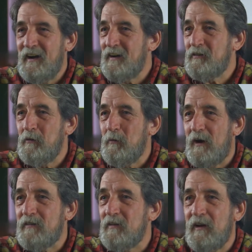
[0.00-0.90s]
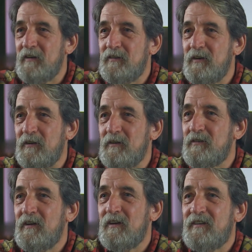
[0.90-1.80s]
I actually watched last
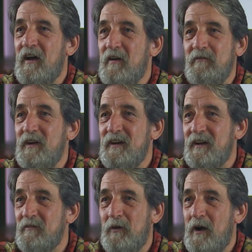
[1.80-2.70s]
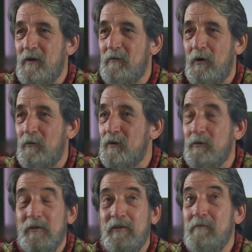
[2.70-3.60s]
year's town meeting in Brattleboro,
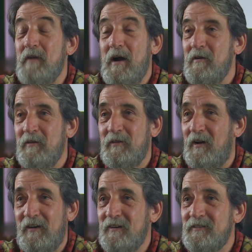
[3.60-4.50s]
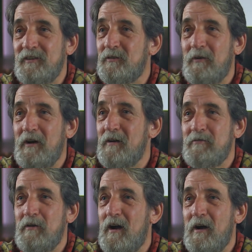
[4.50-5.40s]
which was a marathon and just went on
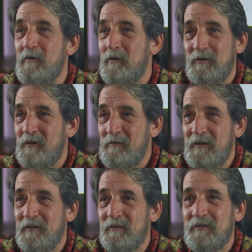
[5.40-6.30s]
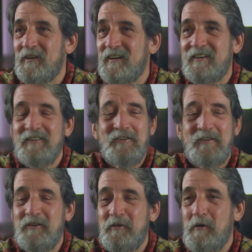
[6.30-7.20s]
for hours. I mean, it was
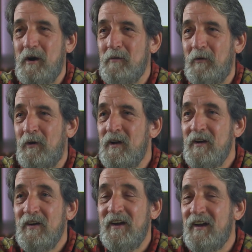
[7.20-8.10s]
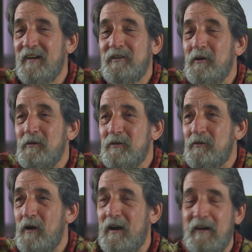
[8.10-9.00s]
incredible. And I thought it was
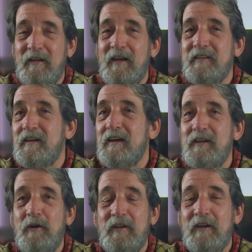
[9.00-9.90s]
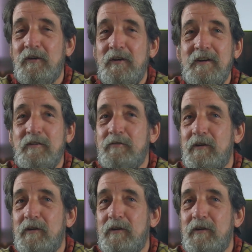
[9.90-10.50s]
great. And at the end, they couldn't even